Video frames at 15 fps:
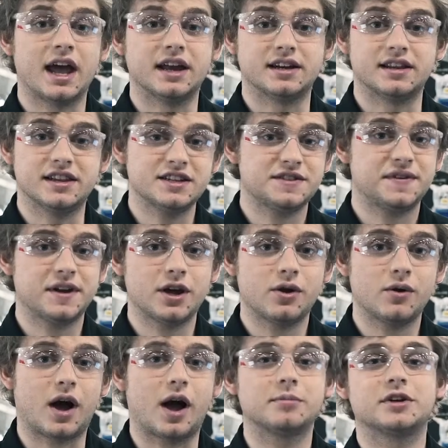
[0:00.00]
and in this
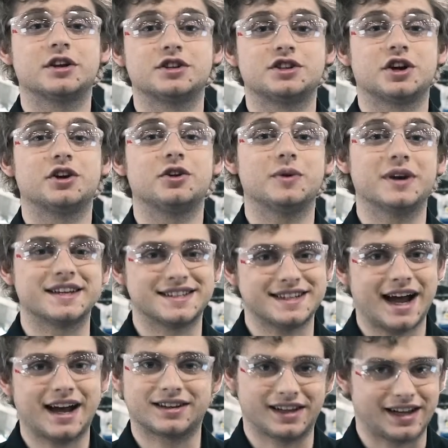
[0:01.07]
video I'm going to show you
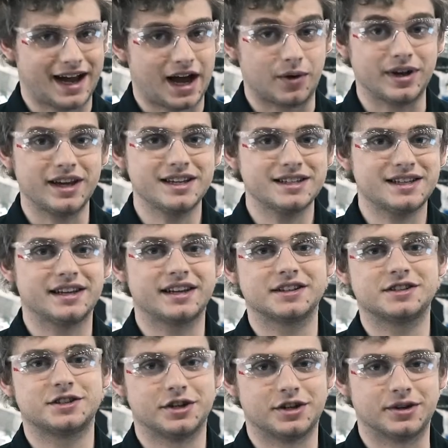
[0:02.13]
exactly how easy it
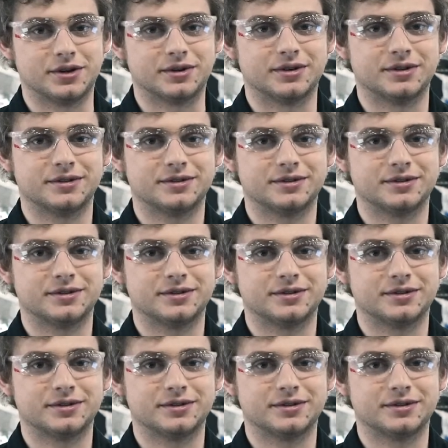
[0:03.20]
is to do.